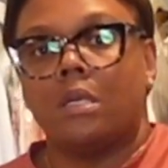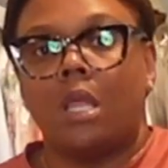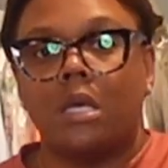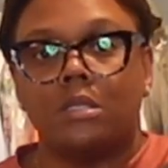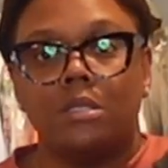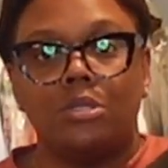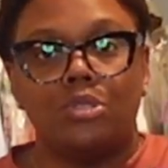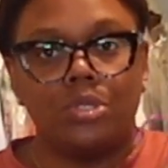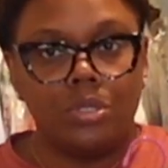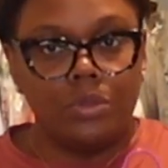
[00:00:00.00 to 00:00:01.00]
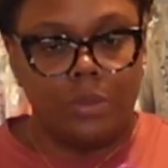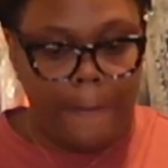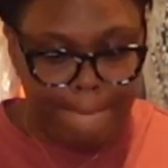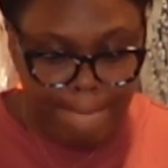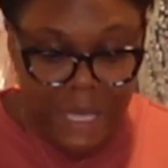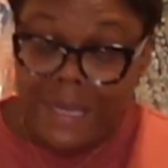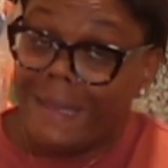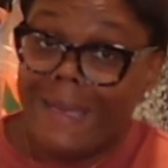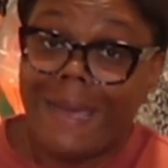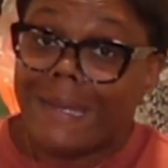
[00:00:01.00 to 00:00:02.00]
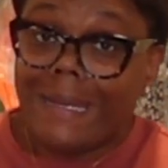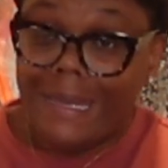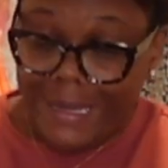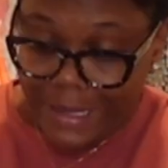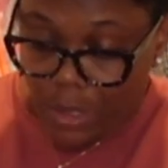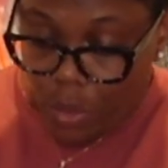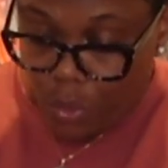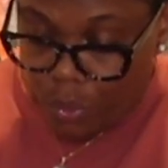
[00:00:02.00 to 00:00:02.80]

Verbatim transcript: Closet too. Gotta let it go.